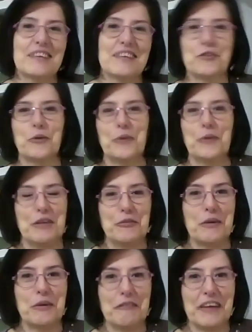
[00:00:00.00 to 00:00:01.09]
And so if
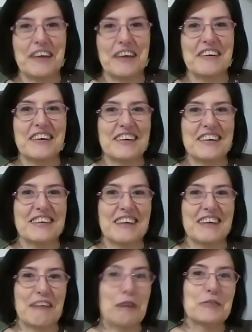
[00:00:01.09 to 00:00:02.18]
you are there
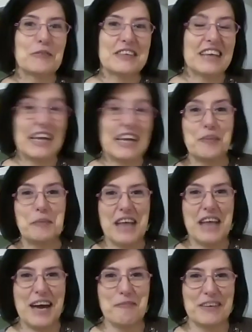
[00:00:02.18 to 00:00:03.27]
around 8
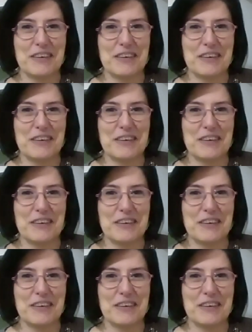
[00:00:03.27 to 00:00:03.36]
p.m.